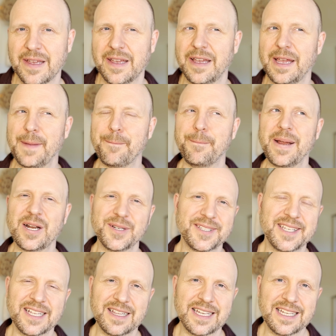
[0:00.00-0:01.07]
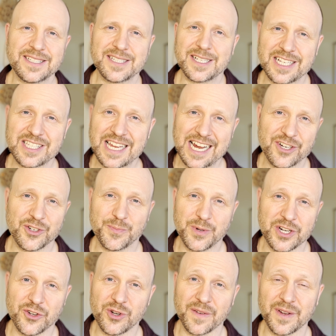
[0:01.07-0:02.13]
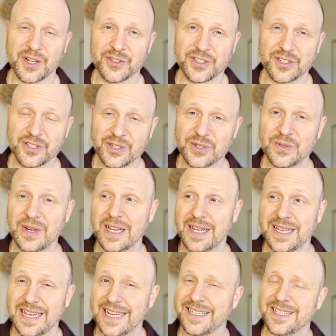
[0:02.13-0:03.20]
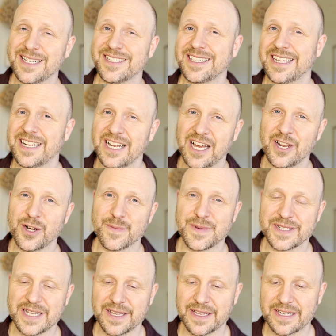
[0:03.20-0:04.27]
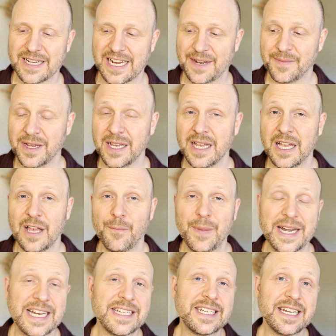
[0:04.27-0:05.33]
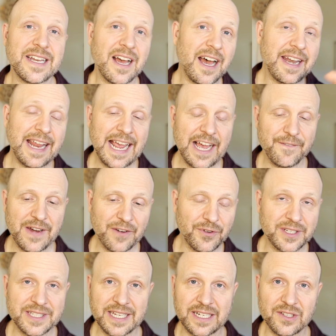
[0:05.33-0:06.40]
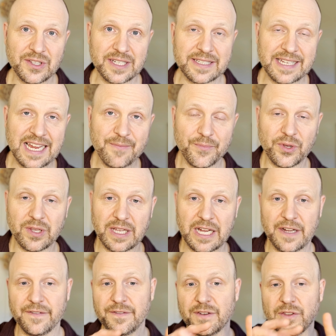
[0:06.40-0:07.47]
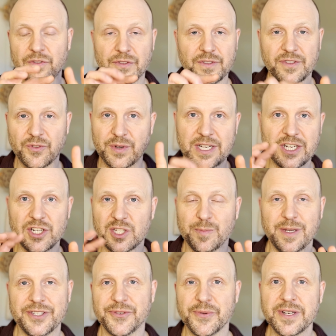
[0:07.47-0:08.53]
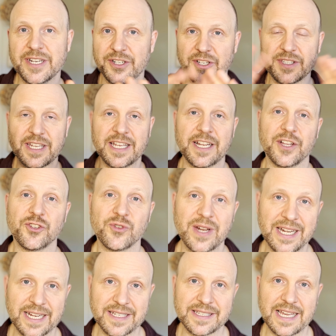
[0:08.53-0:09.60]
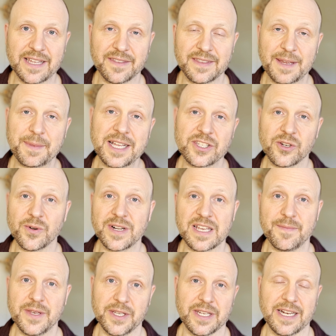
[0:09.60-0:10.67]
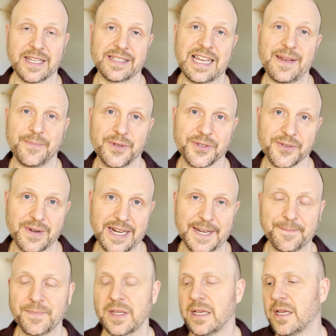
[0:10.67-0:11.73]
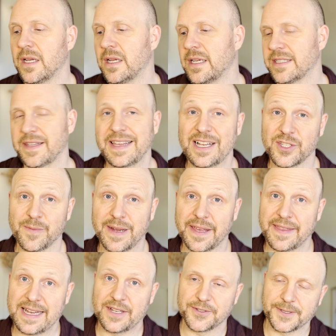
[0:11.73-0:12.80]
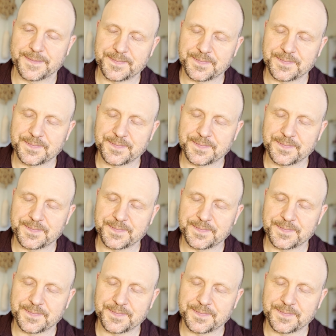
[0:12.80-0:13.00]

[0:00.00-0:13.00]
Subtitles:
Embarrassingly, since that's actually pretty trivial to do, it doesn't get it 100% of the time. But it did not have every single example of 3 digits plus 3 digits in its training set. I mean, that's already 1 million examples, right? It's 1,000 by 1,000.